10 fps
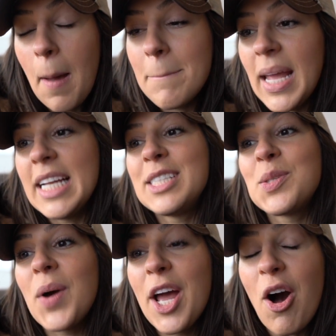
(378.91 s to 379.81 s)
made
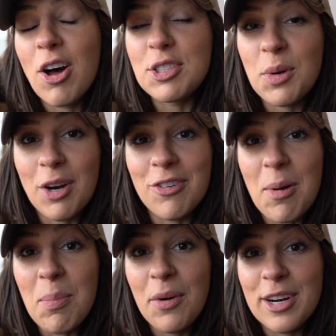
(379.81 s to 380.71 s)
its way onto our
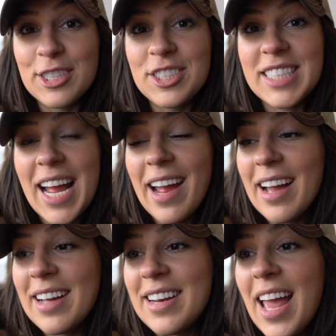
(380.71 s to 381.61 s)
front porch
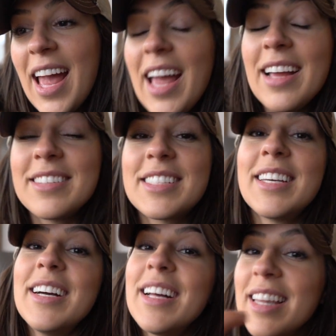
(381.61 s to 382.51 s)
and ate
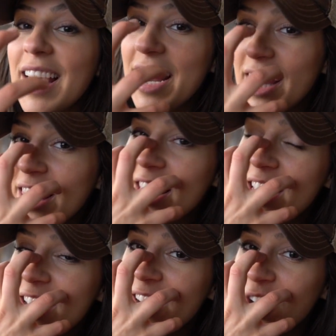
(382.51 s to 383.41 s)
like
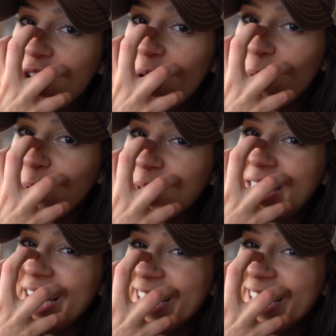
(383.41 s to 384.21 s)
the nose